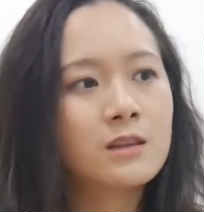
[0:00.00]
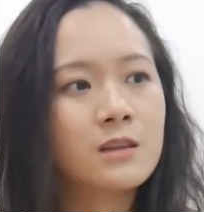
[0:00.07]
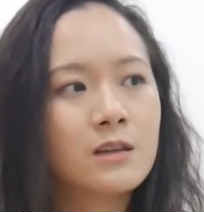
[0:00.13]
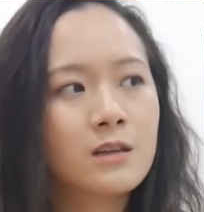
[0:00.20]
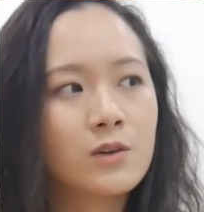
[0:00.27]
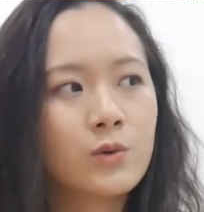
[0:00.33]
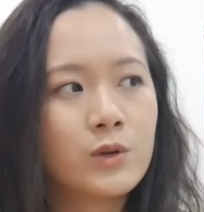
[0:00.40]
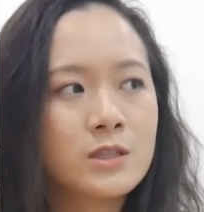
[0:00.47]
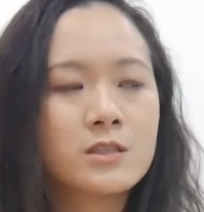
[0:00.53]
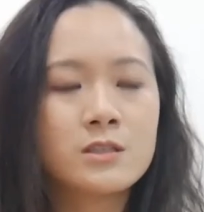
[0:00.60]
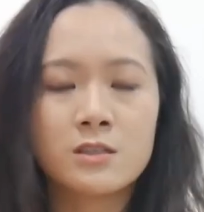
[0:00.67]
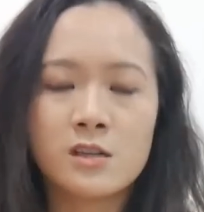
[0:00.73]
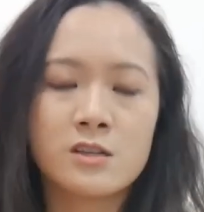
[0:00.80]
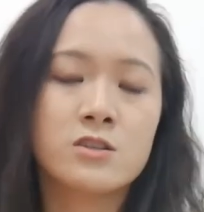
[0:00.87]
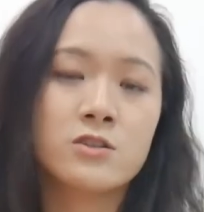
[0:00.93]
The Queen's
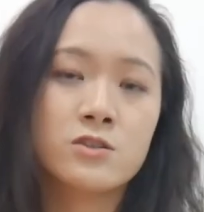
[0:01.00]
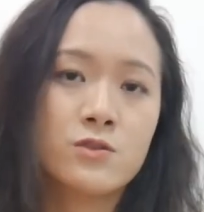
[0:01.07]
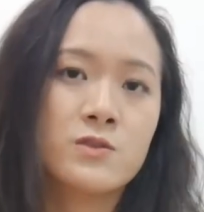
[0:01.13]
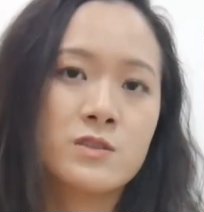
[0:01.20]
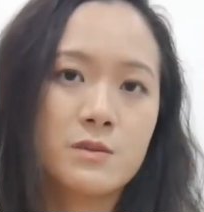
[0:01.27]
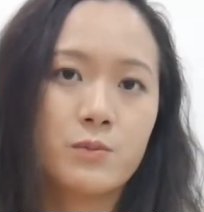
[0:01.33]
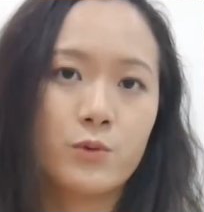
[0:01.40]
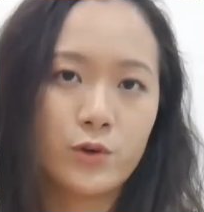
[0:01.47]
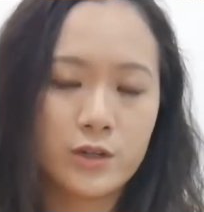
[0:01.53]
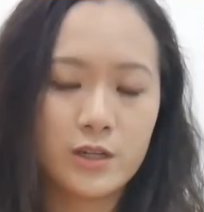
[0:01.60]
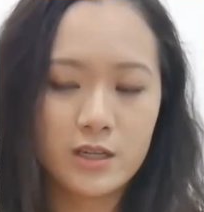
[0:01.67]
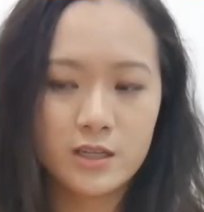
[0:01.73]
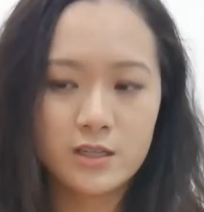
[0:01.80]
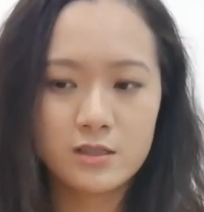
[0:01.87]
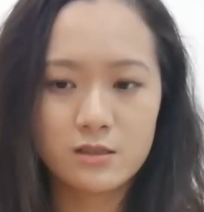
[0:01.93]
International Student
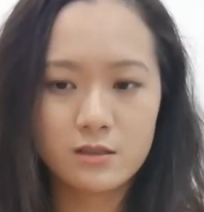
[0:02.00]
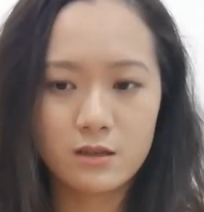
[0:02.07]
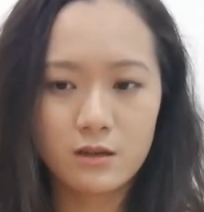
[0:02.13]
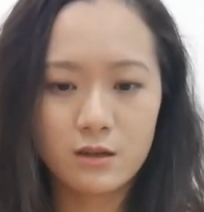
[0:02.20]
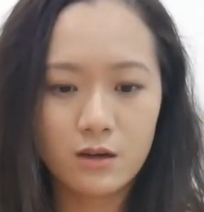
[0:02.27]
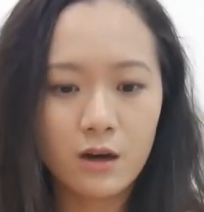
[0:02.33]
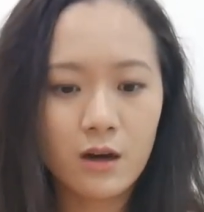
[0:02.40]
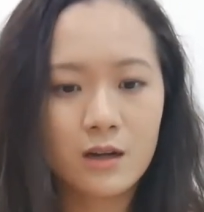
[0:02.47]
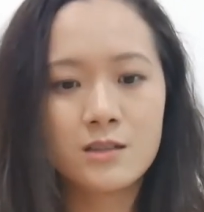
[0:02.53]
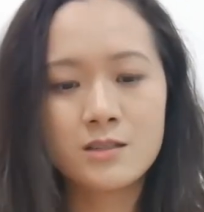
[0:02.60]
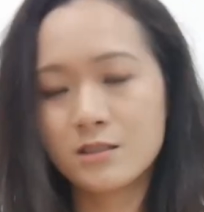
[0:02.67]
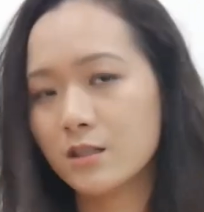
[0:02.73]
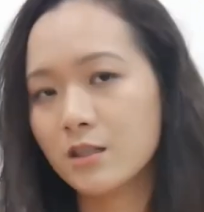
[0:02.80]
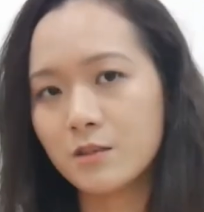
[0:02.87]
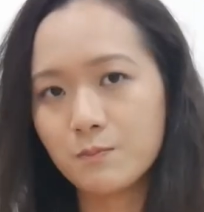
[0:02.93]
Support is
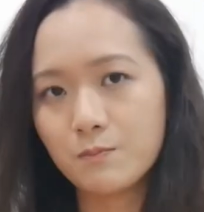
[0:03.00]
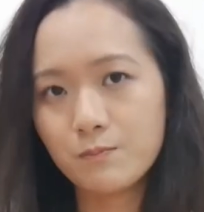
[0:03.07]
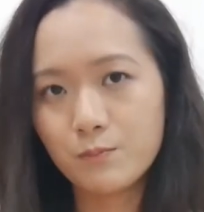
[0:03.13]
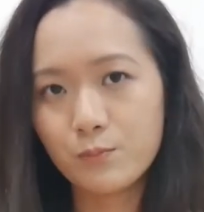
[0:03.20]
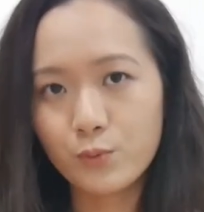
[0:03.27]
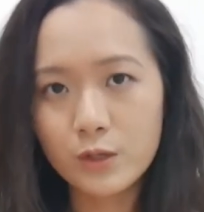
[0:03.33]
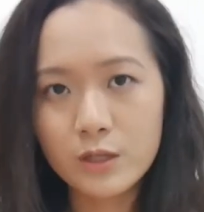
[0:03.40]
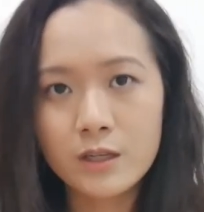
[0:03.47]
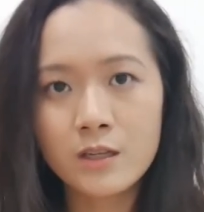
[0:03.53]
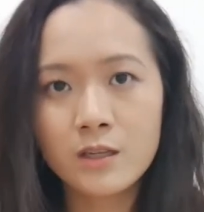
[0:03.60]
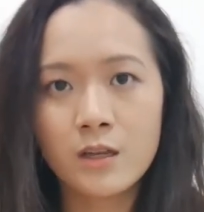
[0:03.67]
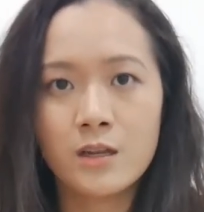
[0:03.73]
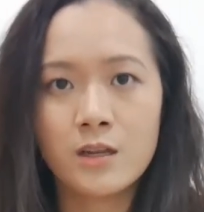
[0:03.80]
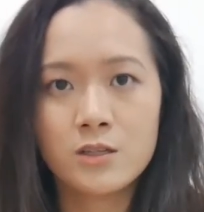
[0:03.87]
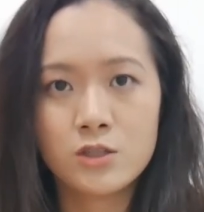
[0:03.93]
honestly
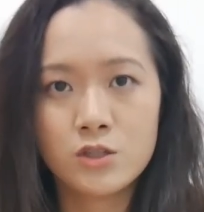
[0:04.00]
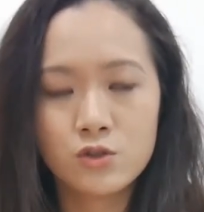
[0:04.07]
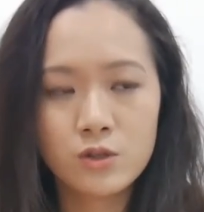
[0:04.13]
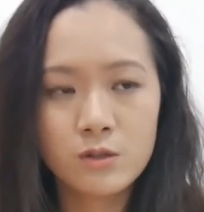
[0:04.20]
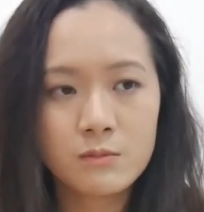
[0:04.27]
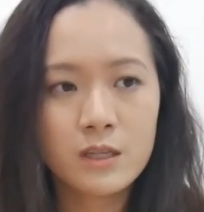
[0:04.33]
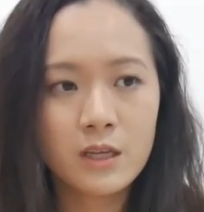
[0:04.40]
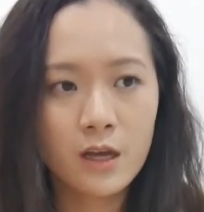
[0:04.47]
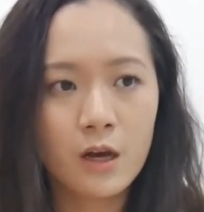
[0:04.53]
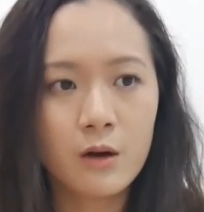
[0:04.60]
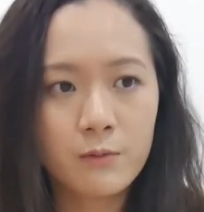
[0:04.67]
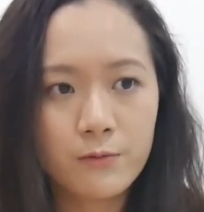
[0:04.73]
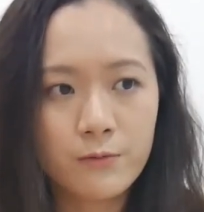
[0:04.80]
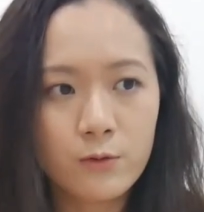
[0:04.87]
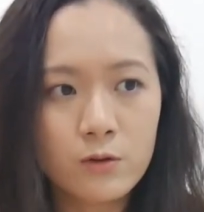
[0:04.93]
brilliant and extremely
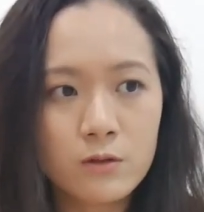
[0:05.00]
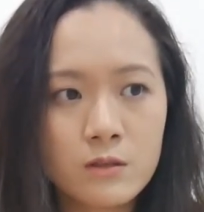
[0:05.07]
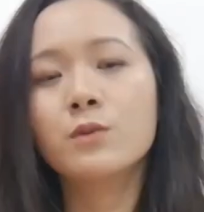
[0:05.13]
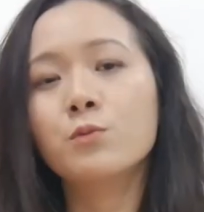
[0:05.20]
helpful.